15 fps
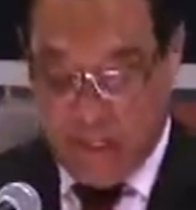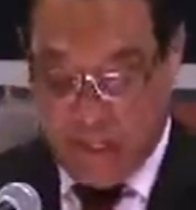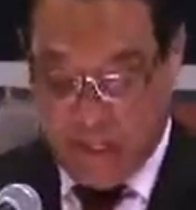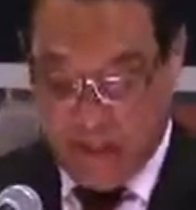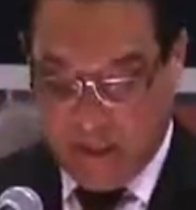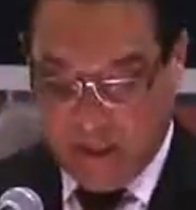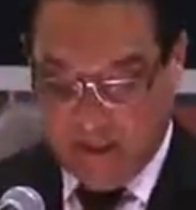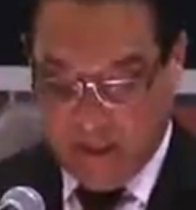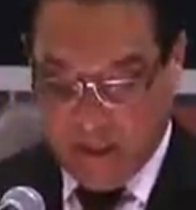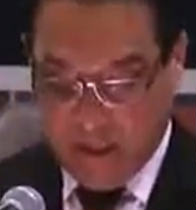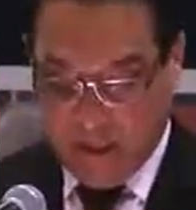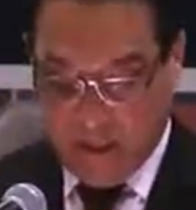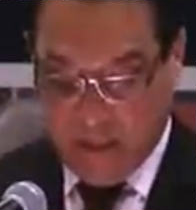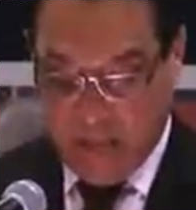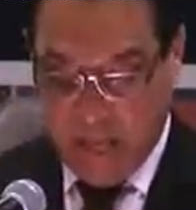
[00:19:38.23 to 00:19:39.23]

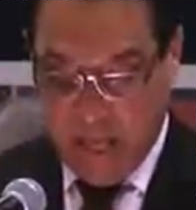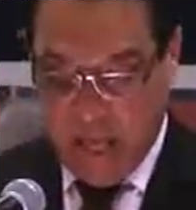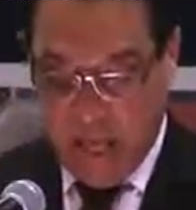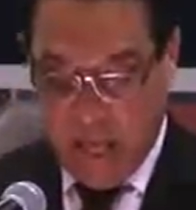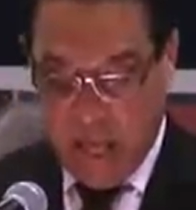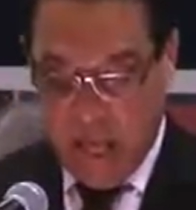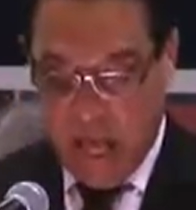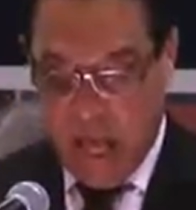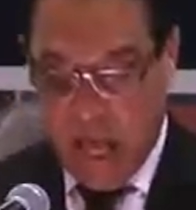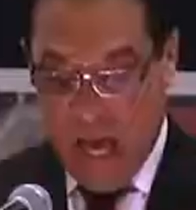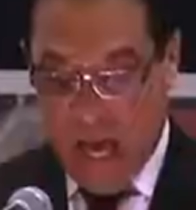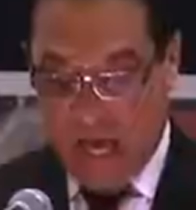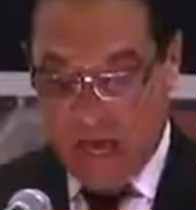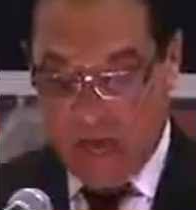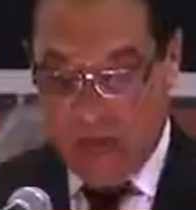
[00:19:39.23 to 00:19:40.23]
caregivers,
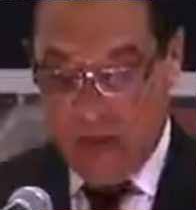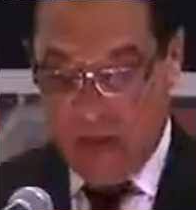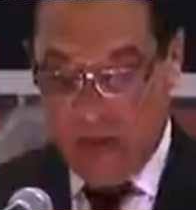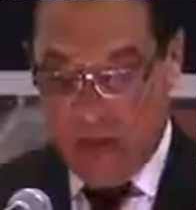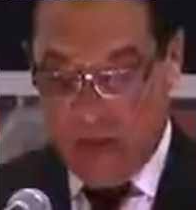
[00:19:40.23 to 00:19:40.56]
and